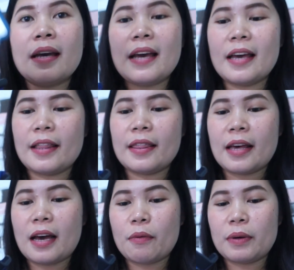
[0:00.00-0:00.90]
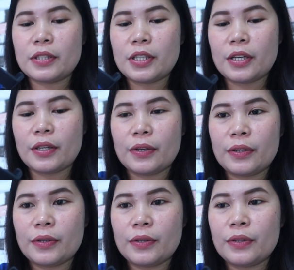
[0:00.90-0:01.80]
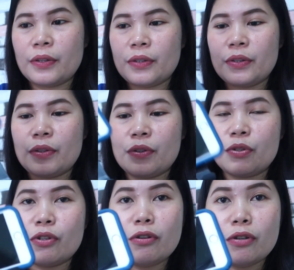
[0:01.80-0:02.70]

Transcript: and that one too. So